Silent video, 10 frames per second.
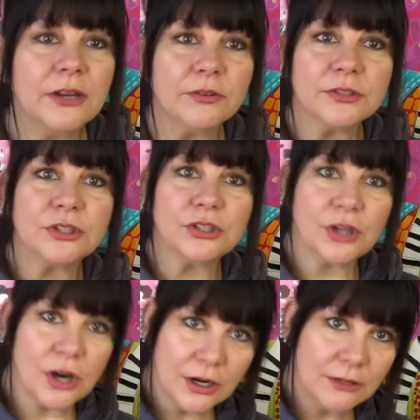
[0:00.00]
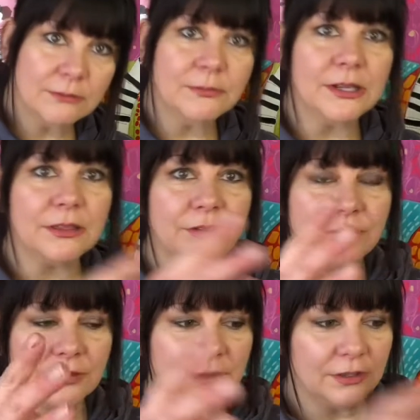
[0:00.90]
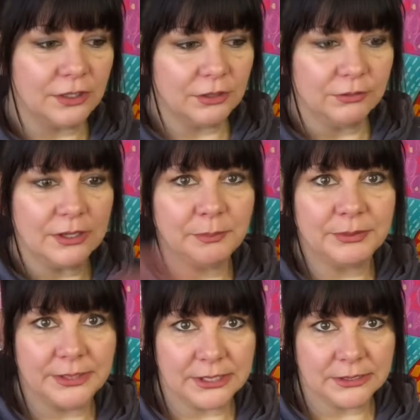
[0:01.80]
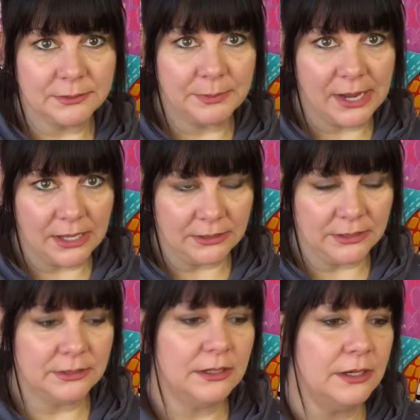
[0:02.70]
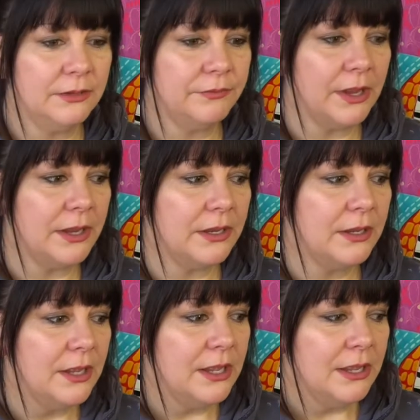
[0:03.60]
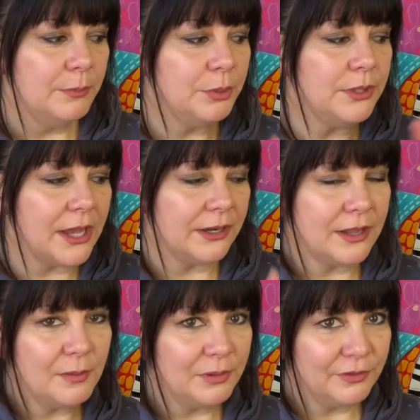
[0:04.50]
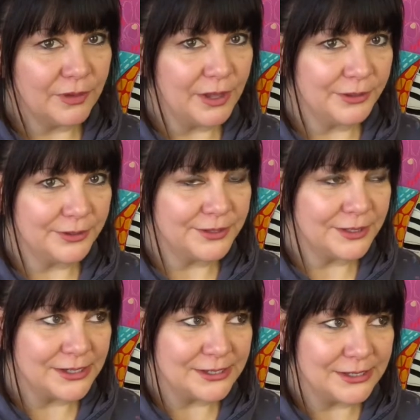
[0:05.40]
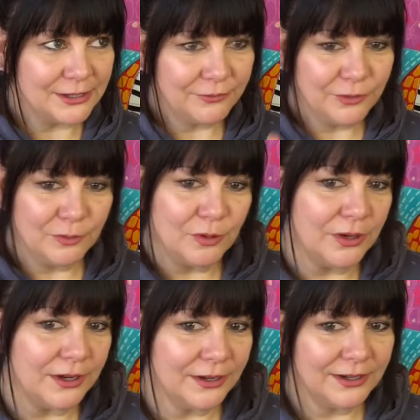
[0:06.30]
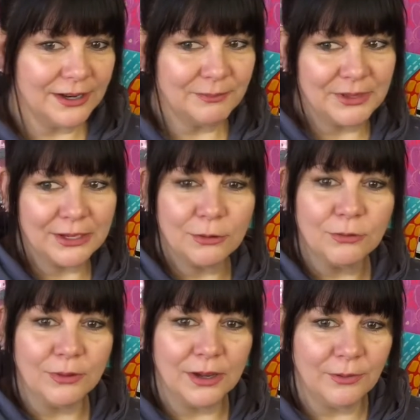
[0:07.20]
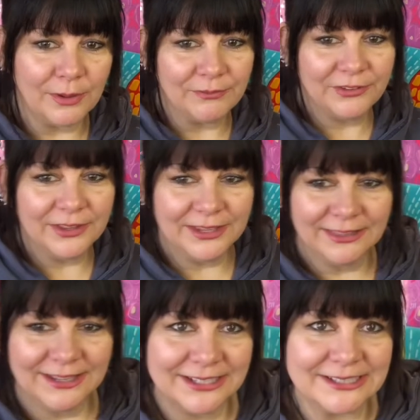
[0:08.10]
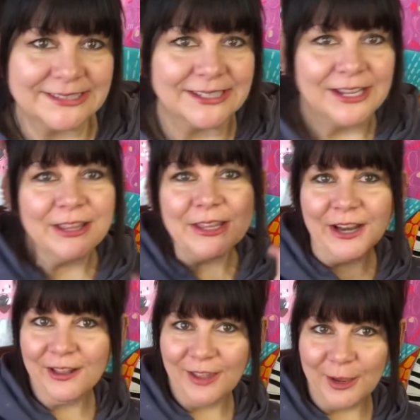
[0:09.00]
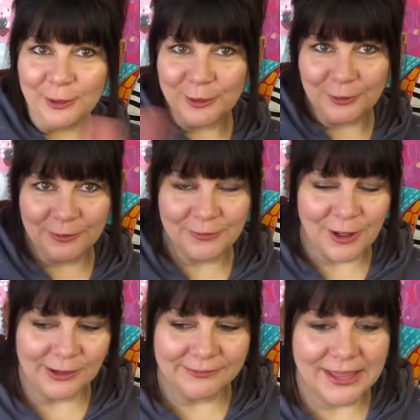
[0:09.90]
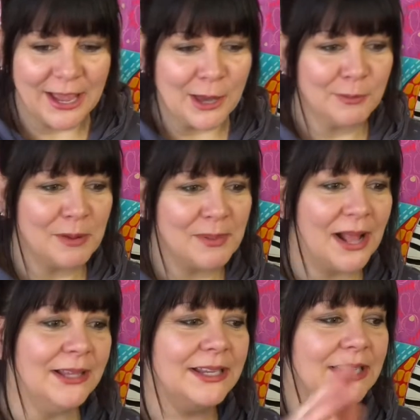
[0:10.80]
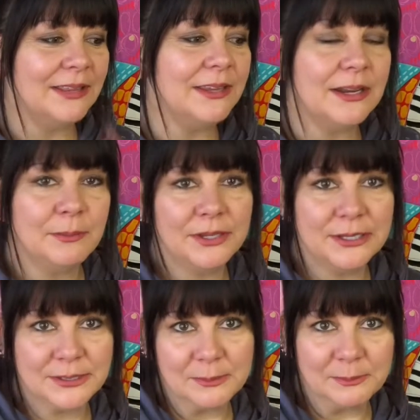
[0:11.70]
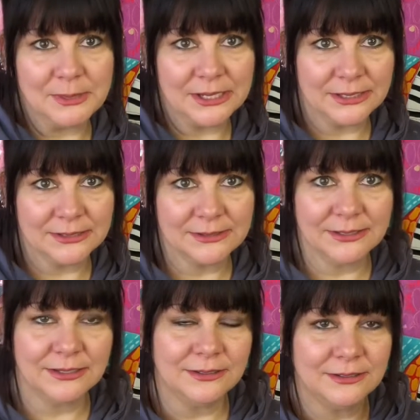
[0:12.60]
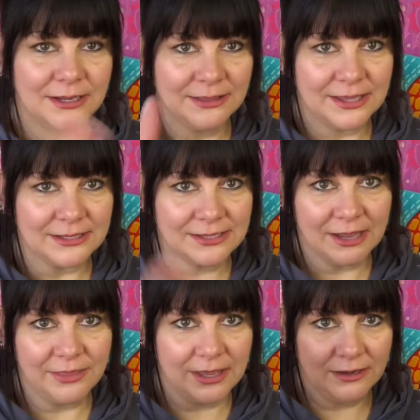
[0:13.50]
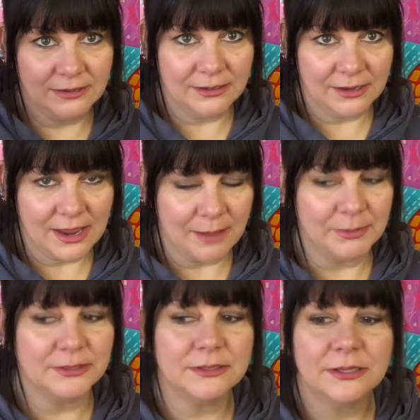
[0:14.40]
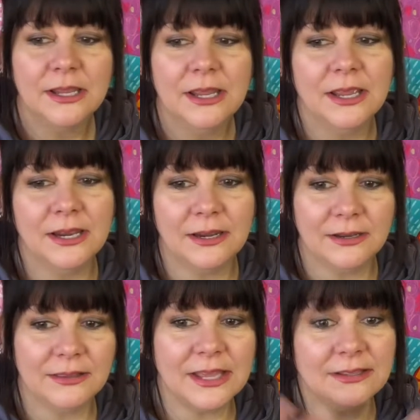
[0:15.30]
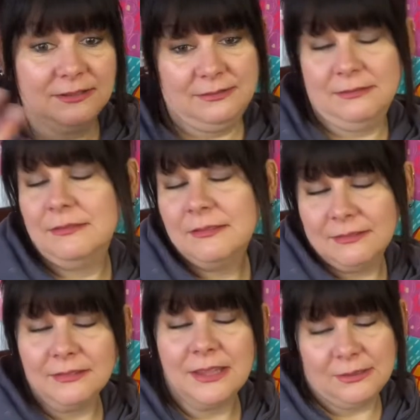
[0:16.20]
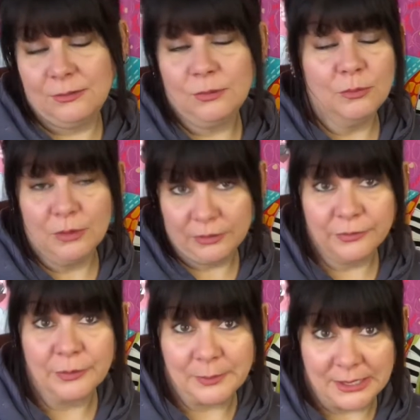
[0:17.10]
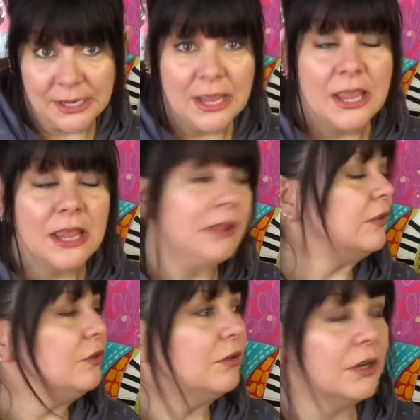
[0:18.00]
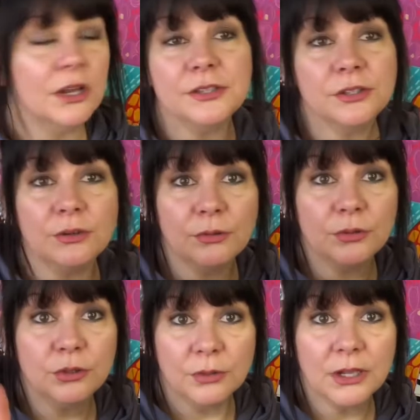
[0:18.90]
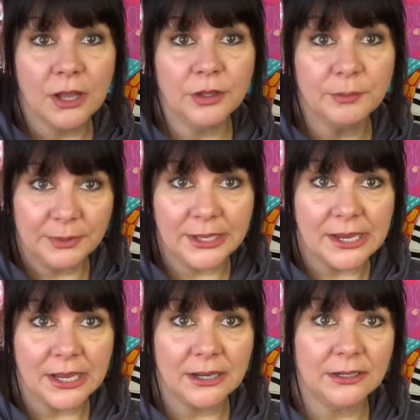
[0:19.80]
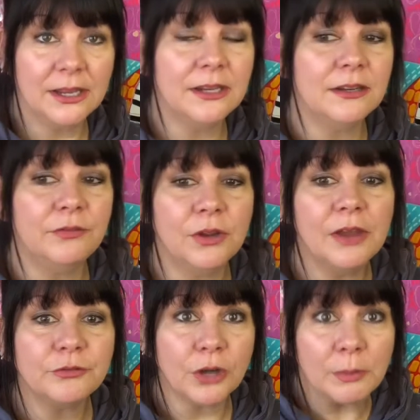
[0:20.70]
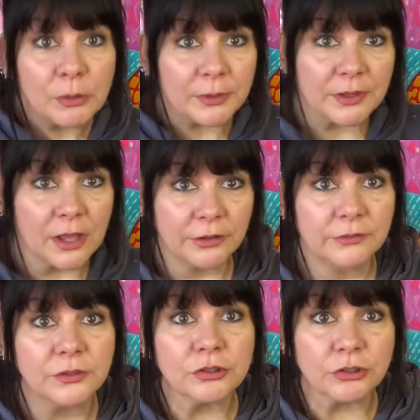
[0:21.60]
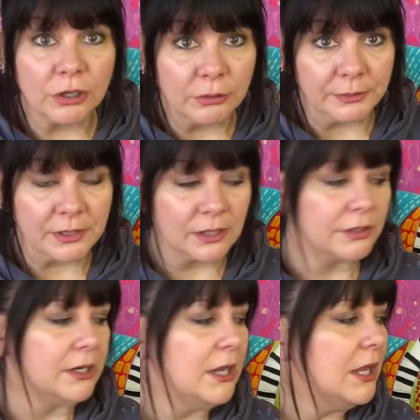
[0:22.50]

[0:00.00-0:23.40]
don't start with, you know, a planned palette. If I pull out a couple of colors and I see a few more and I'm like, oh, I'm feeling this, then I lay a little of all of that out of my palette, and then I begin to mix, and that's how that happens. And that's what works for me. You can also do a color plan, and if you have trouble with color, if you struggle with color,